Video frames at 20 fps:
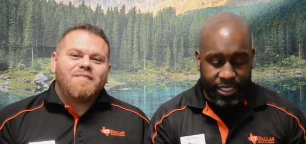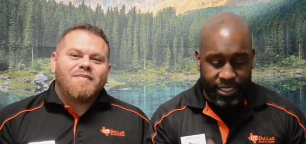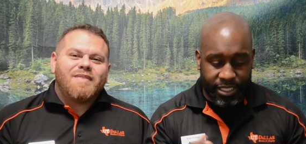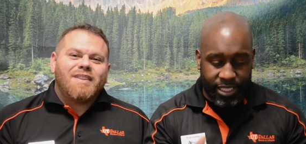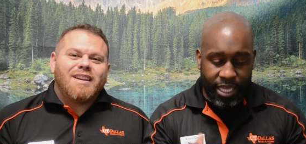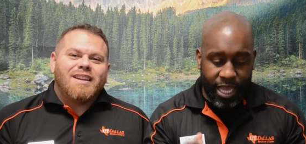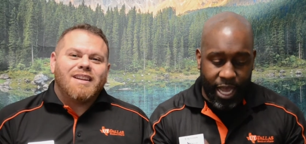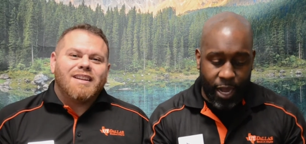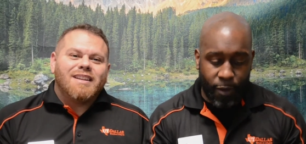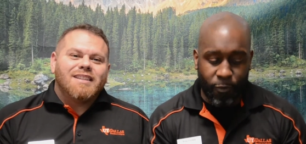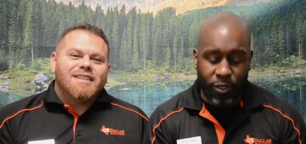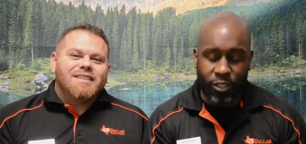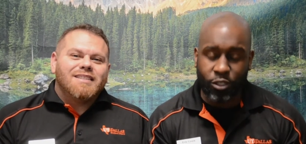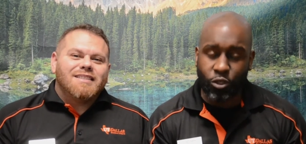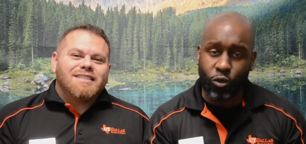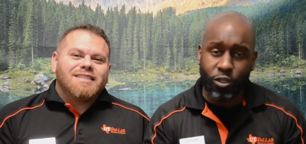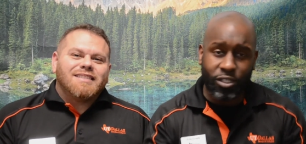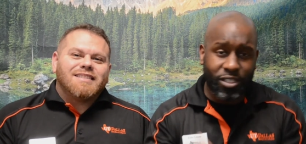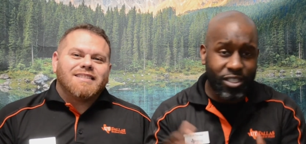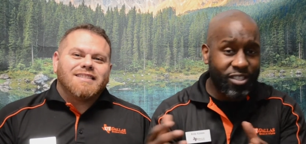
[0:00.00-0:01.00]
Speaker 1: Seek out
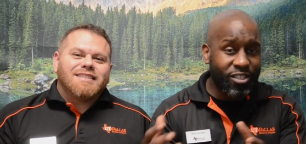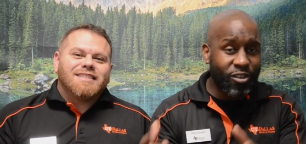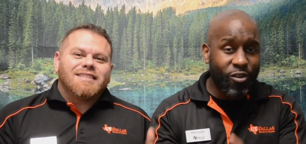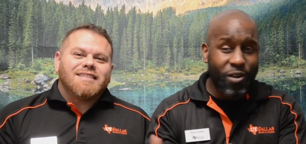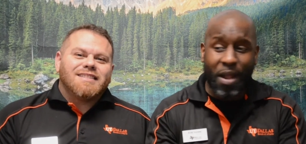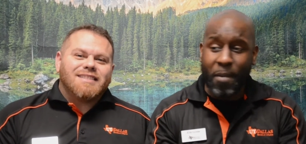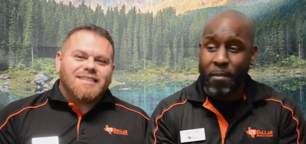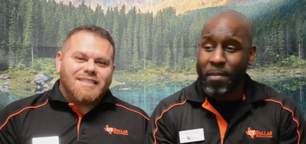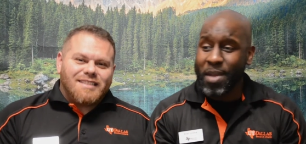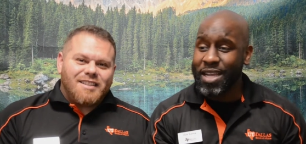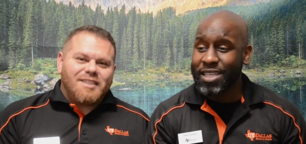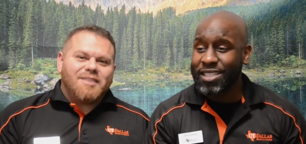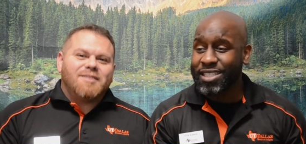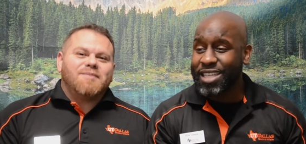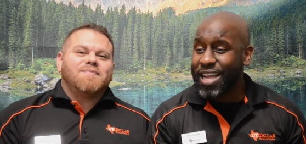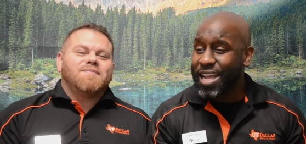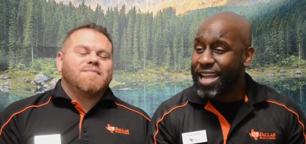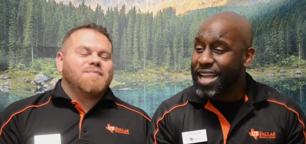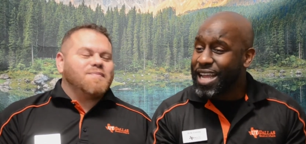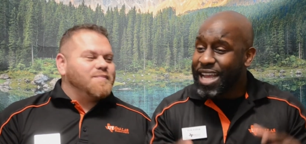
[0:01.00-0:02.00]
resources. So that means
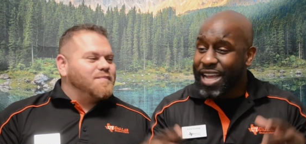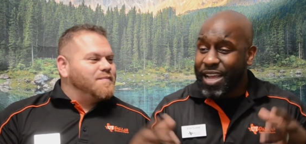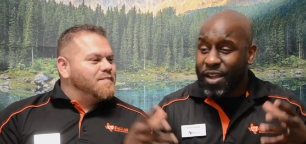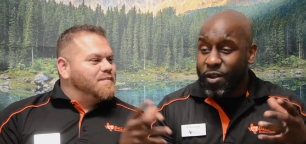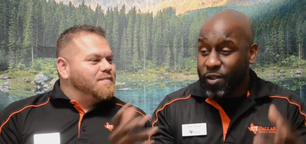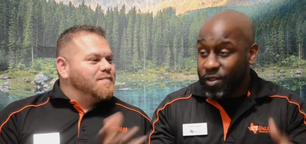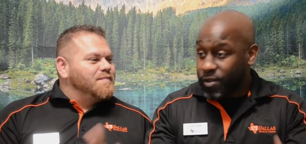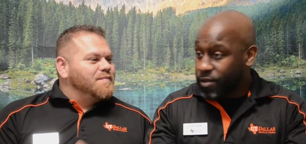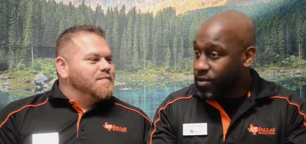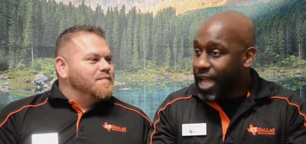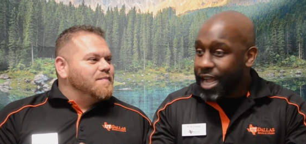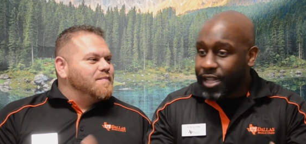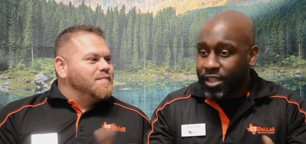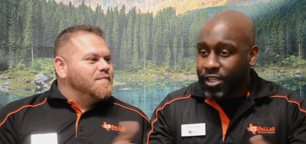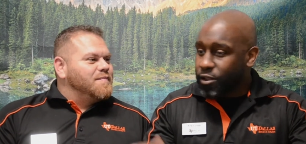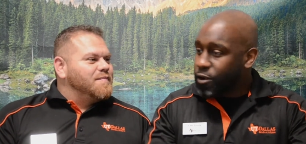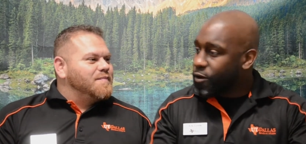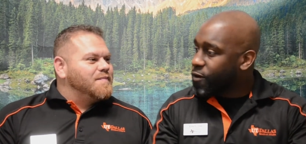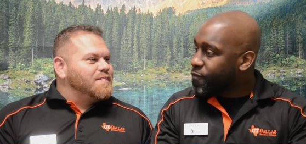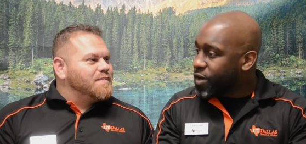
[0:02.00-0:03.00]
that, like the
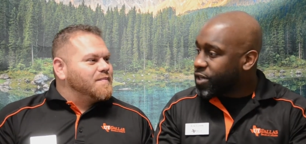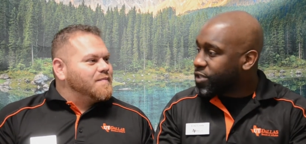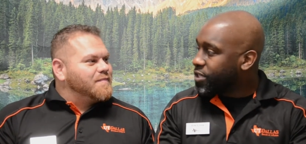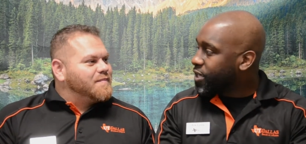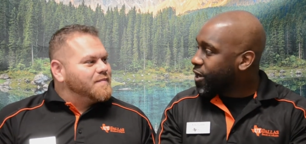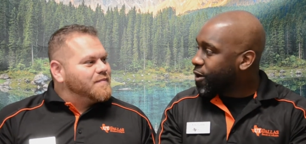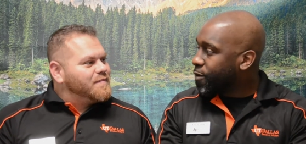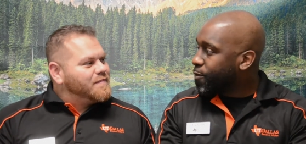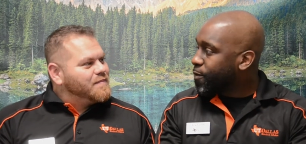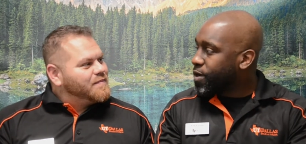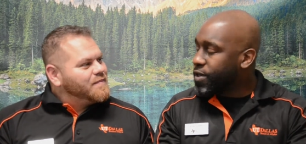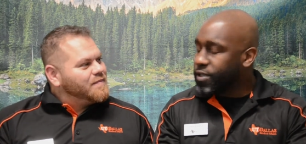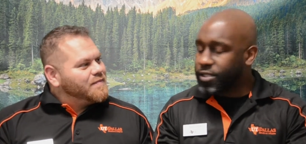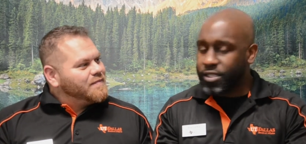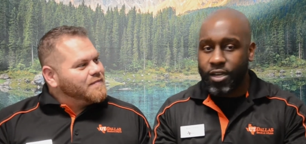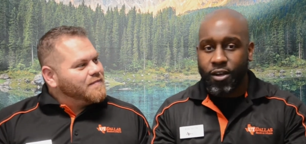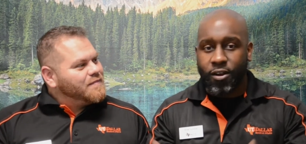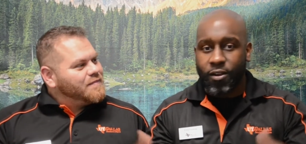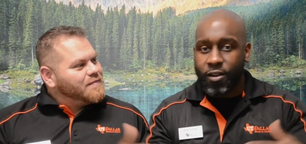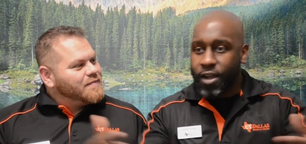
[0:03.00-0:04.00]
University Career
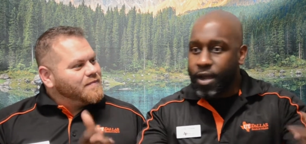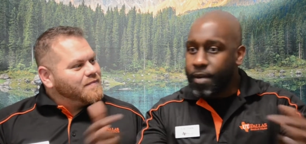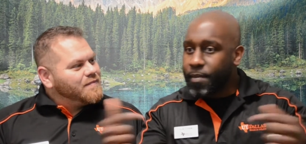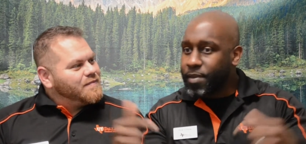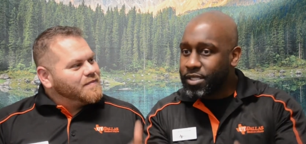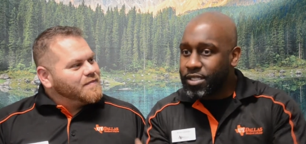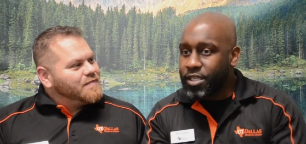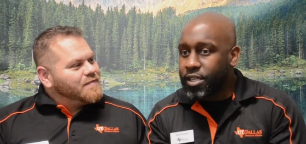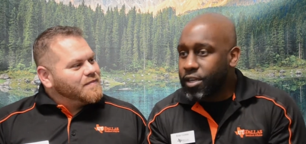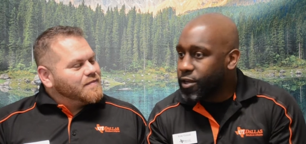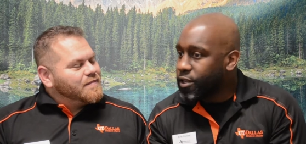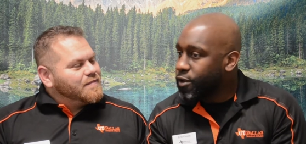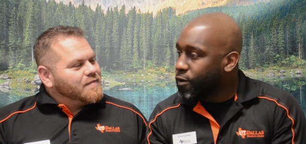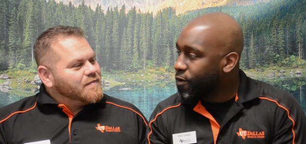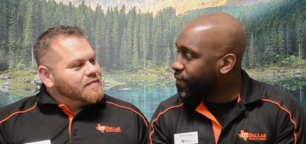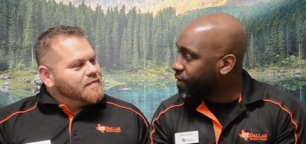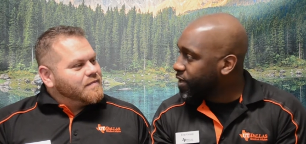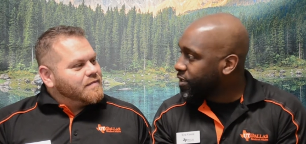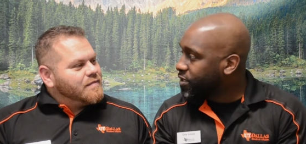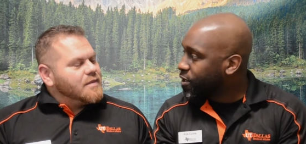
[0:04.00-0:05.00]
Center, coming to the
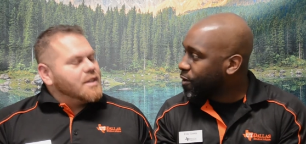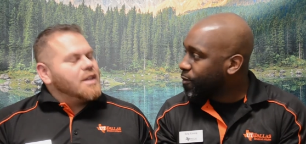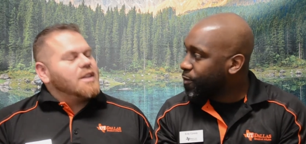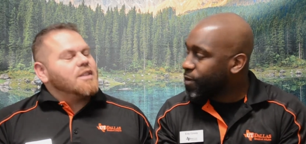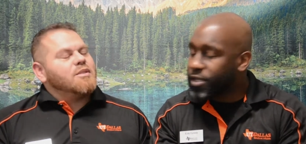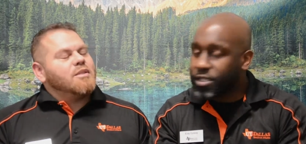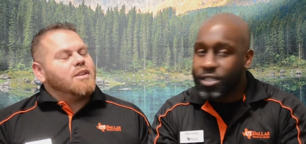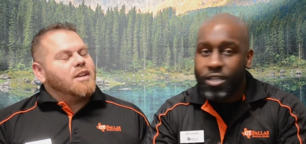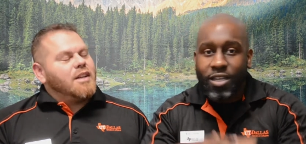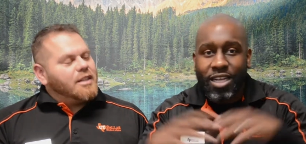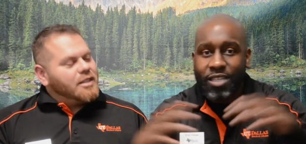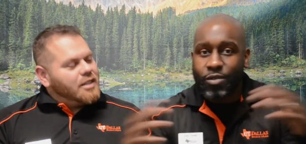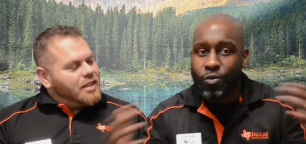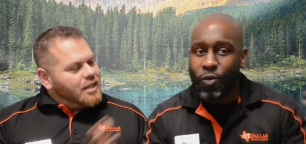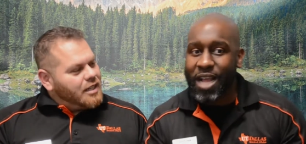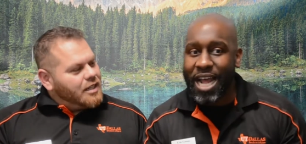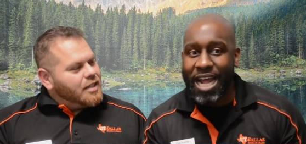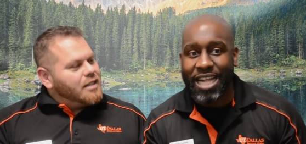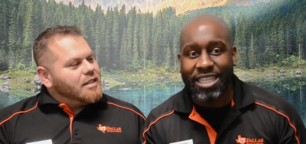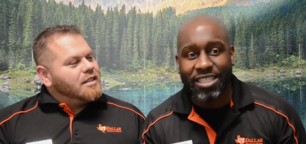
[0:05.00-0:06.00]
University Career Center because yeah. we
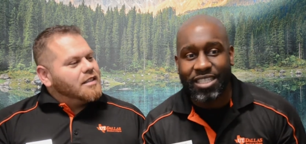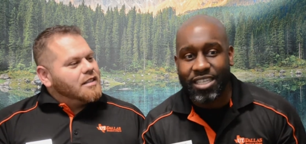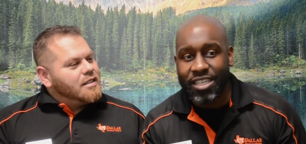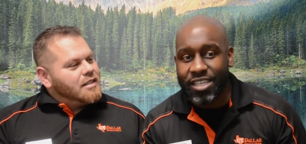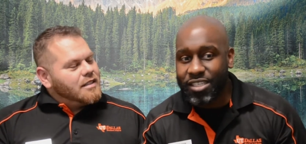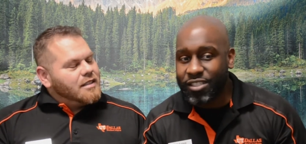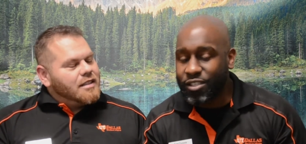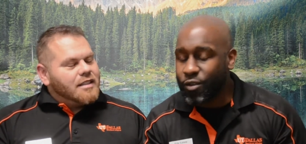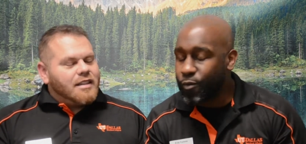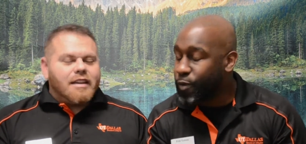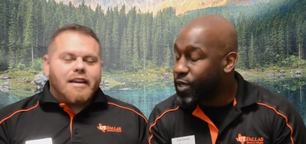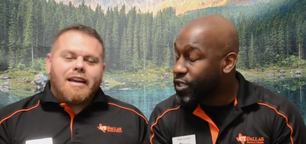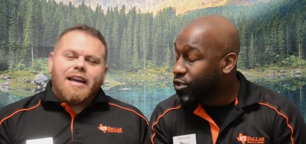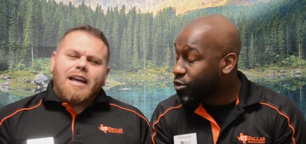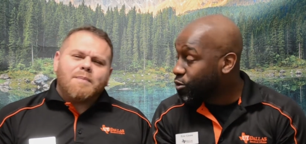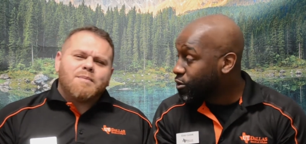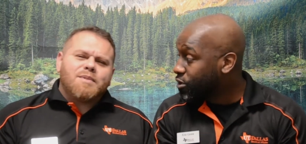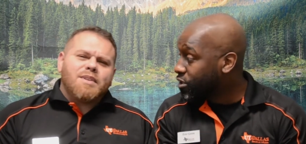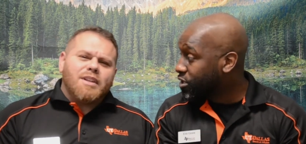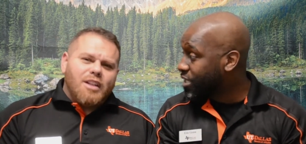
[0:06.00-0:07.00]
got tons of
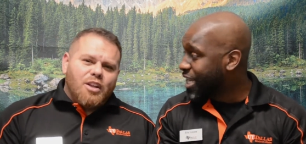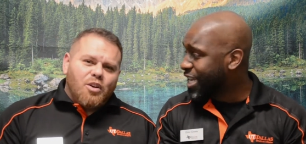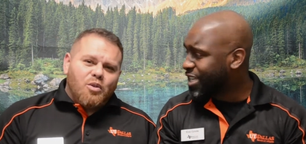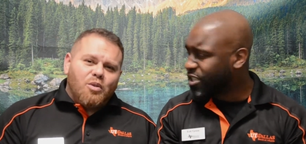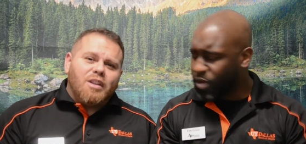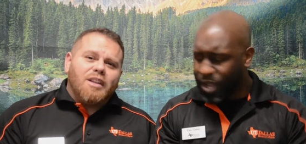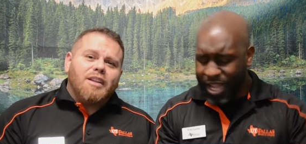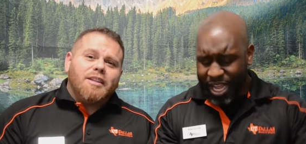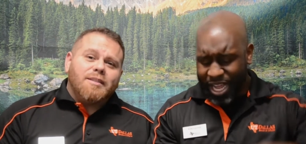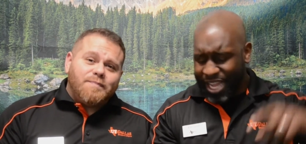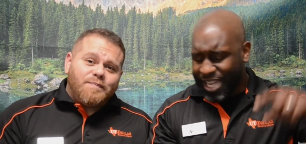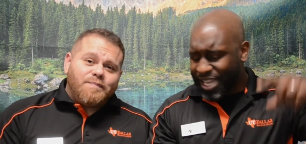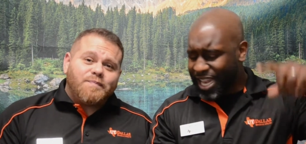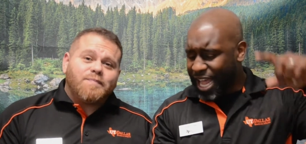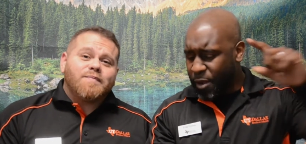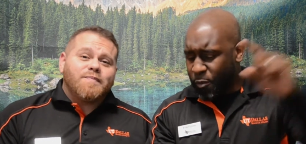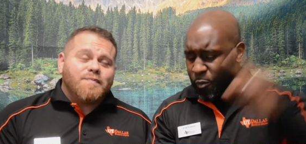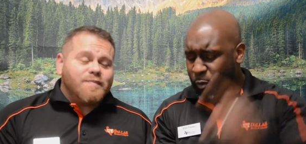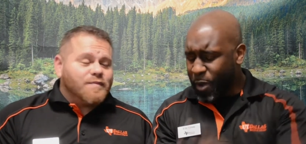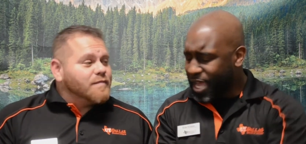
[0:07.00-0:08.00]
resources. Absolutely. Like, like
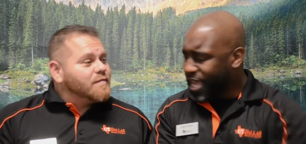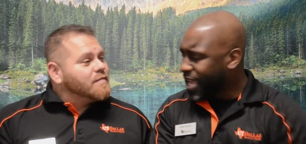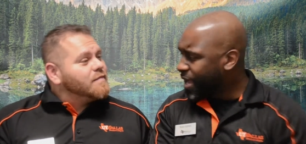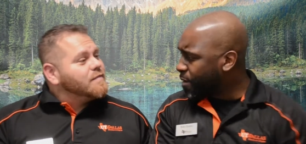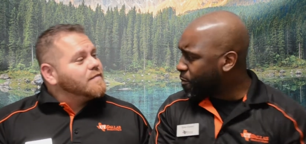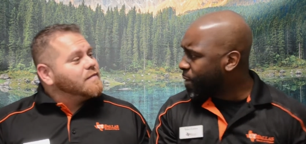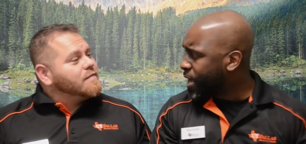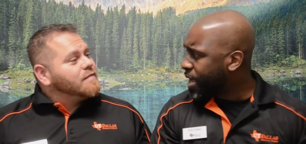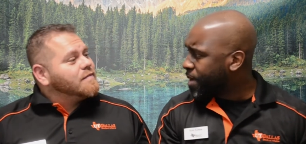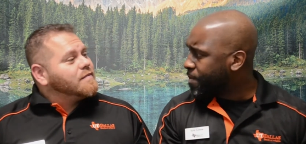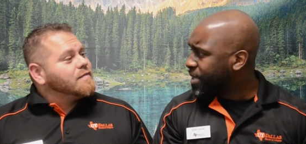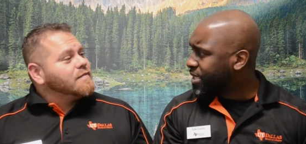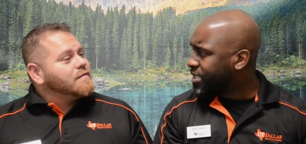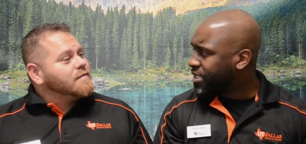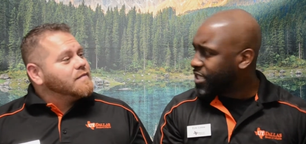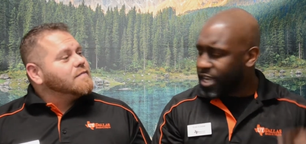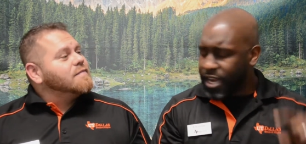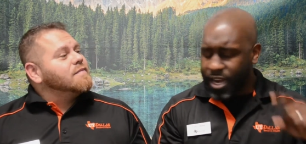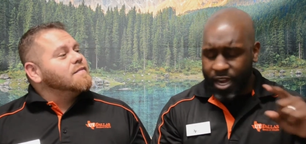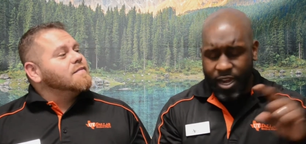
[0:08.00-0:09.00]
Wicked
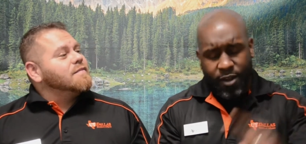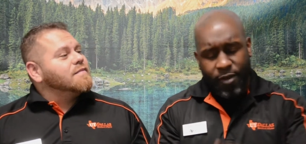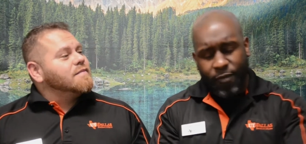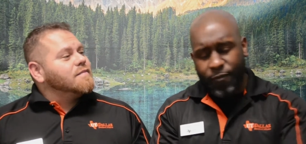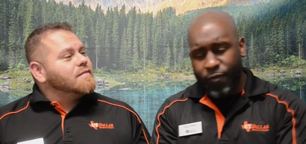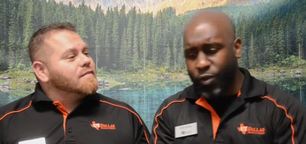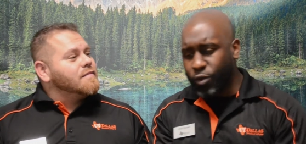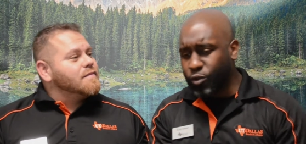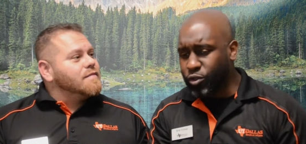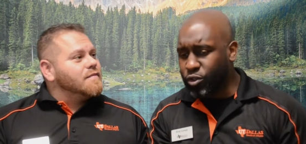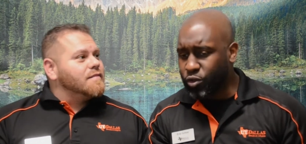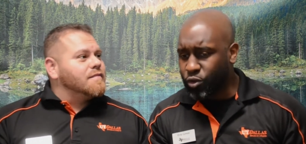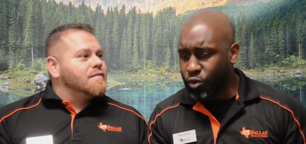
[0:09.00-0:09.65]
Whammies, Interview mm-hmm.